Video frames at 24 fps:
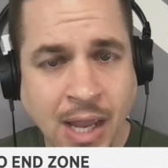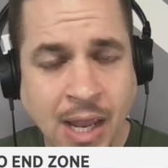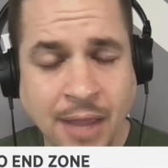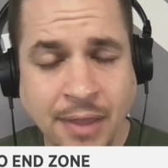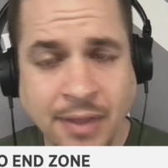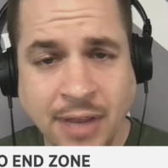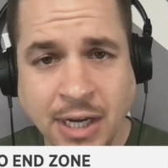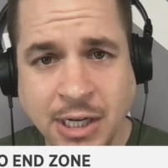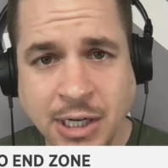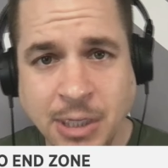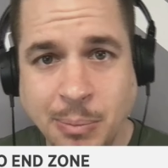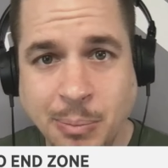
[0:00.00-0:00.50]

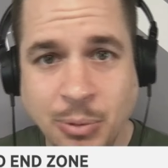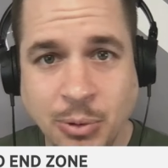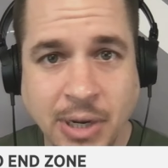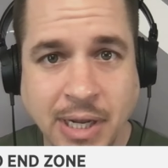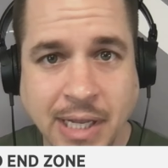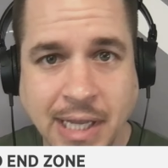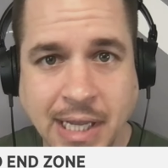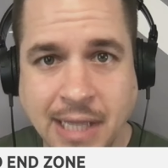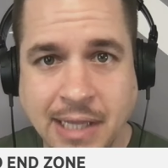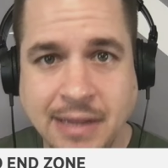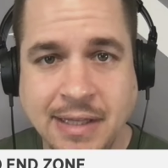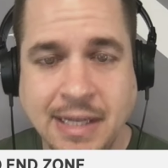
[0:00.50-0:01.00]
And then you
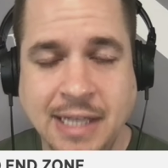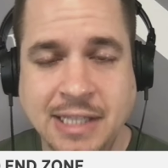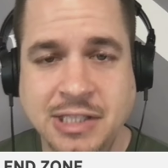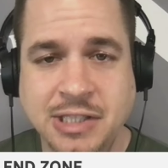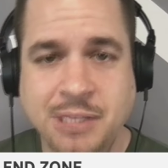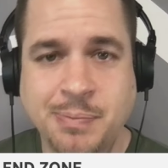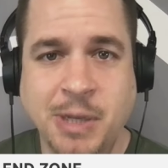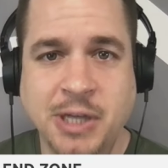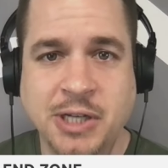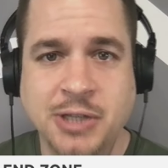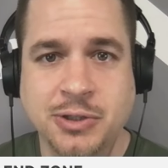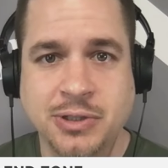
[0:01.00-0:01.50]
bring in that
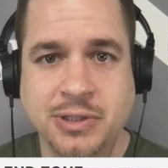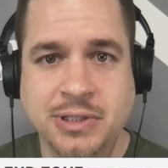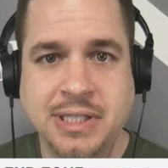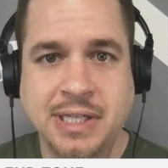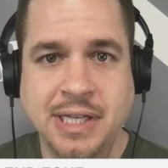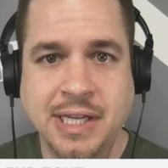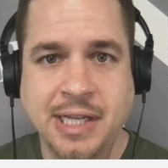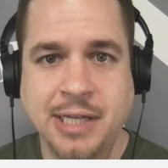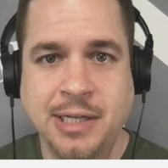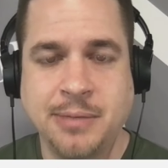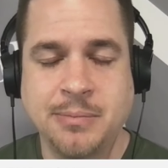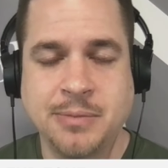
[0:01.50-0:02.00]
special
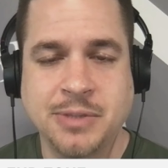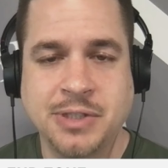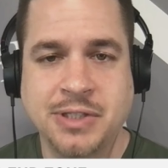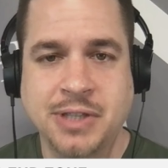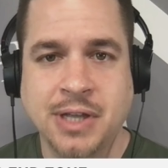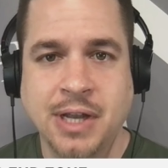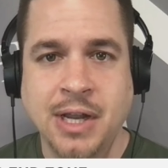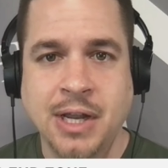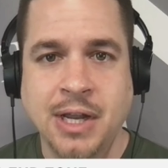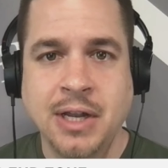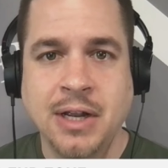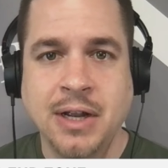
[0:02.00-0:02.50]
teams
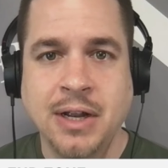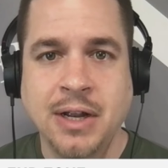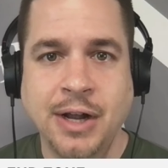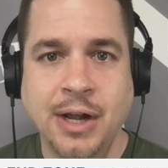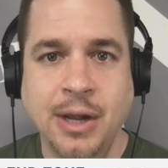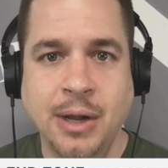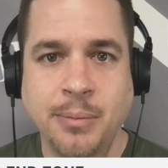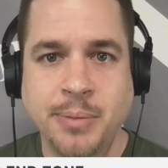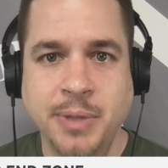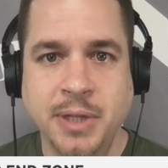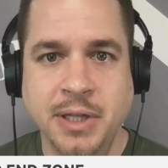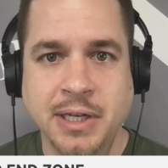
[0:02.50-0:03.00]

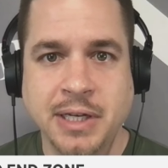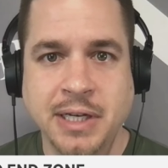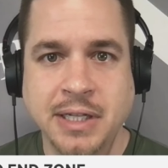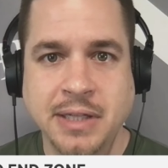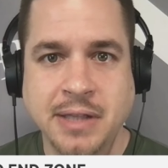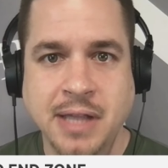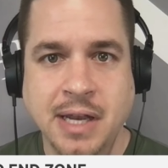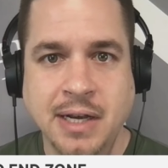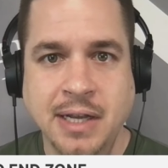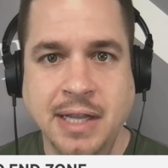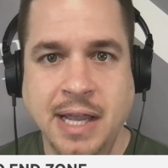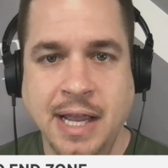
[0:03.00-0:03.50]
ability
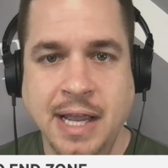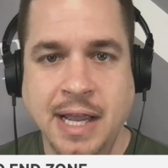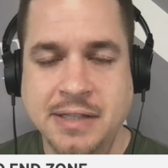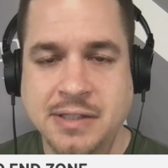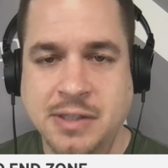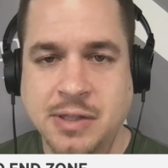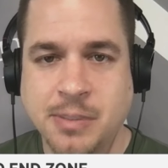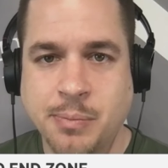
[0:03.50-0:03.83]
that he has.